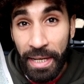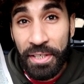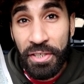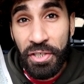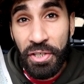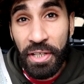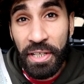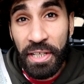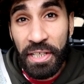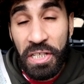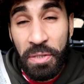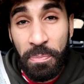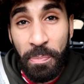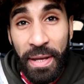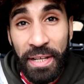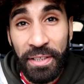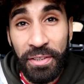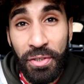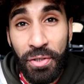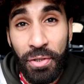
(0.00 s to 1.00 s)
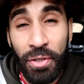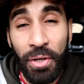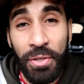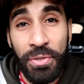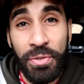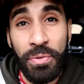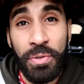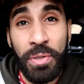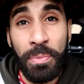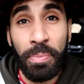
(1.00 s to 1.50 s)
And you can expect
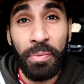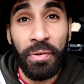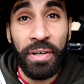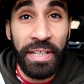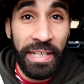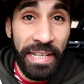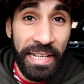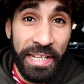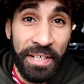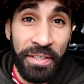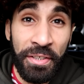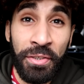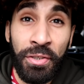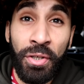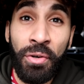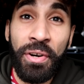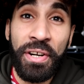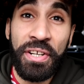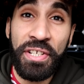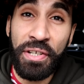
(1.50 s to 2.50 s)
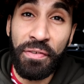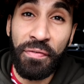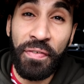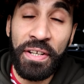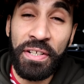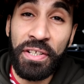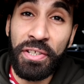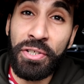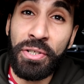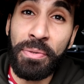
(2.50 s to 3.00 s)
Newcastle to bring in Norwich
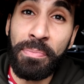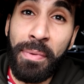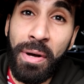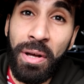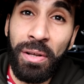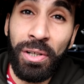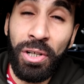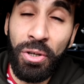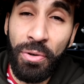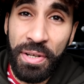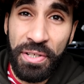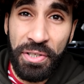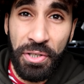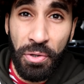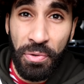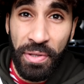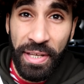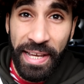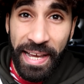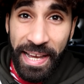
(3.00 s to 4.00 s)
defender Jamal Lewis, who they